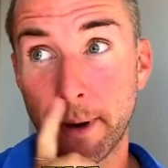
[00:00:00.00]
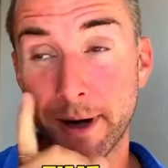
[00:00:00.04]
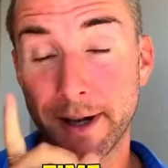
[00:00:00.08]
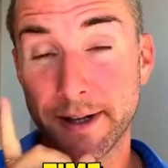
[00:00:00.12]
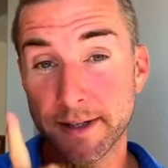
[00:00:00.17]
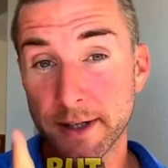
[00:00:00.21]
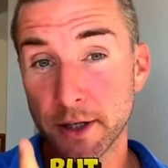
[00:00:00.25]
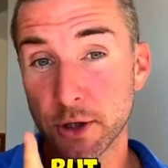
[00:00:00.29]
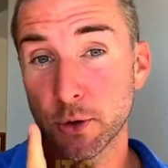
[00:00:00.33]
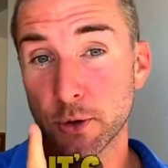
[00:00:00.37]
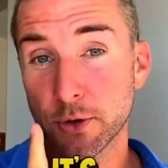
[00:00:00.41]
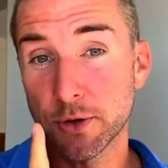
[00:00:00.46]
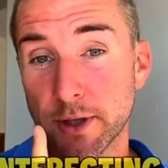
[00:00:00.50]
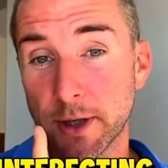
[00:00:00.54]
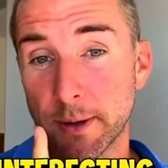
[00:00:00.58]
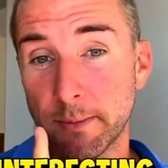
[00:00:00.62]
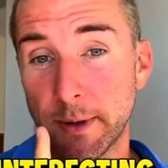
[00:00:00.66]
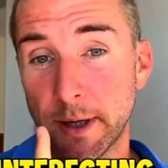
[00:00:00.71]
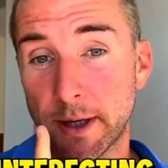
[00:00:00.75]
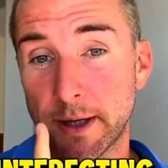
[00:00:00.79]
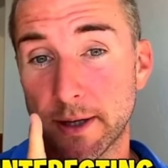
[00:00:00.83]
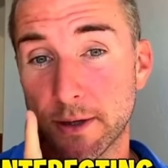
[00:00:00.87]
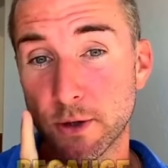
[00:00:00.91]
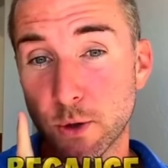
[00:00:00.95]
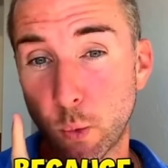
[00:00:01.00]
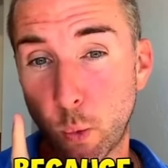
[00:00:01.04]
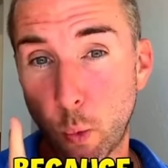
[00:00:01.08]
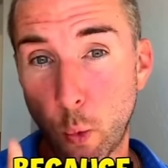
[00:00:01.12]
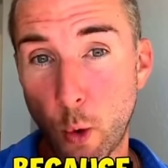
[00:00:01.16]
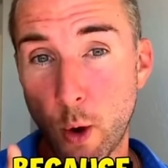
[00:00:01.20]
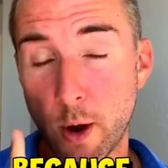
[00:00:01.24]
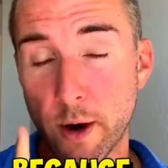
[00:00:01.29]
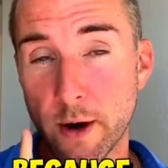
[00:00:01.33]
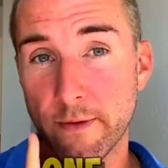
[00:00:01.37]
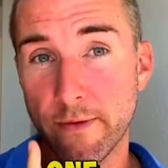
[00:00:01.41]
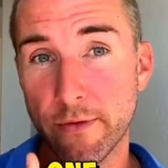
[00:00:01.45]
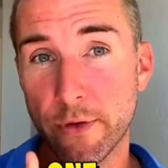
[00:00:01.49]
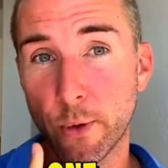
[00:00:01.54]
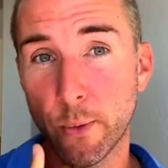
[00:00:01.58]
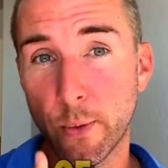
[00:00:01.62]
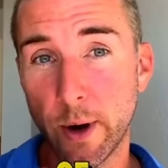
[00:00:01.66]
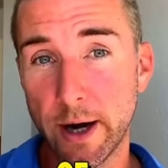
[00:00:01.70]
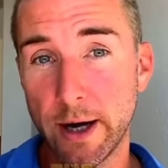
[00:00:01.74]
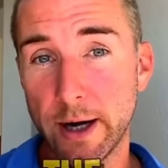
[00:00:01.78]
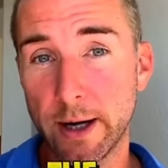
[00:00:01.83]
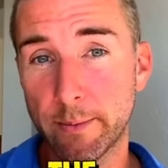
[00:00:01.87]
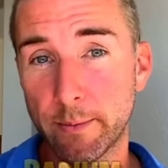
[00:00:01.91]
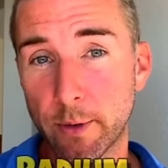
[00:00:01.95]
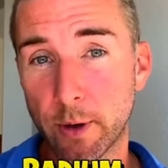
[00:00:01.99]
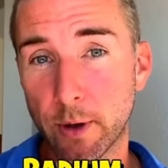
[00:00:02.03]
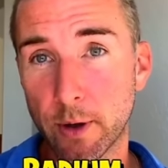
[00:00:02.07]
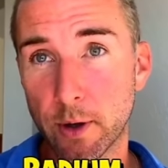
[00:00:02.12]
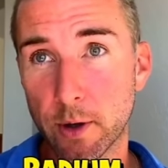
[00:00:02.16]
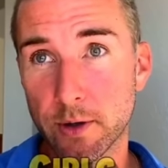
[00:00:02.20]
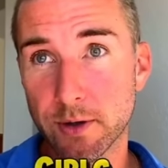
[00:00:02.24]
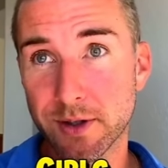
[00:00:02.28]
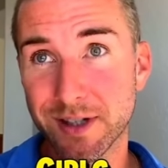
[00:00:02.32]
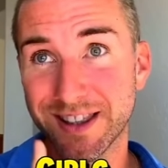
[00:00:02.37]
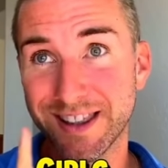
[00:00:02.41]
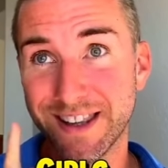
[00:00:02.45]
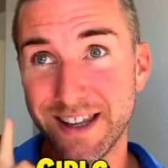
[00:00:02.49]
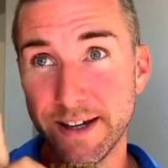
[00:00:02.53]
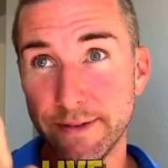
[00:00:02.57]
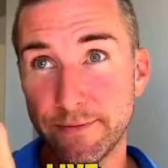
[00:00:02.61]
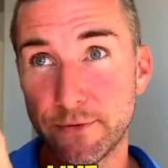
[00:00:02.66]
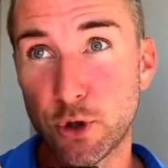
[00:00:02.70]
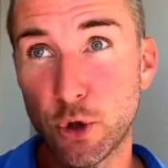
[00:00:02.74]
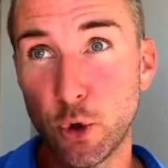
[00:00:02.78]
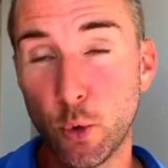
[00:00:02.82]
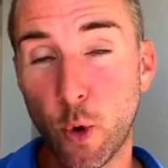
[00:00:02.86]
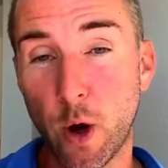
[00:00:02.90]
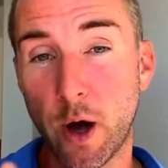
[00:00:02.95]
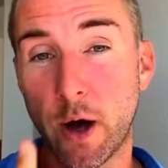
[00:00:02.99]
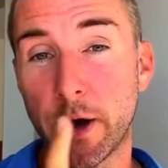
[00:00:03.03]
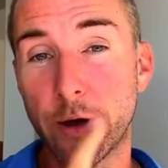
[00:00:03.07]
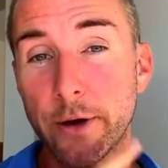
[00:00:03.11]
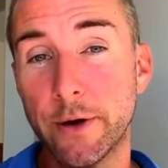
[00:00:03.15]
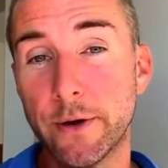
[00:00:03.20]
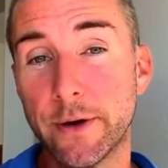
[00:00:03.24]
But it's interesting because one of the radium girls lived to